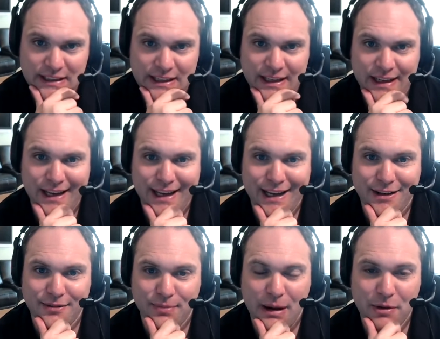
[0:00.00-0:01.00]
A lot of people.
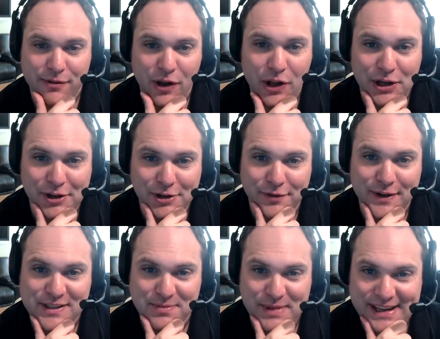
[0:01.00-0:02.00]
And probably falling on your
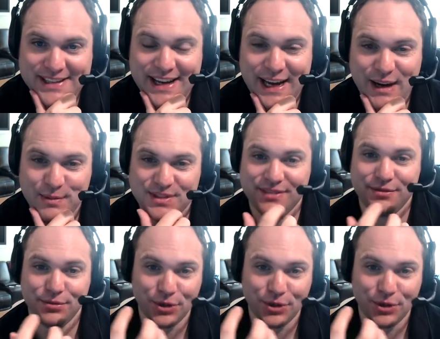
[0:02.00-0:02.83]
face many times and oh,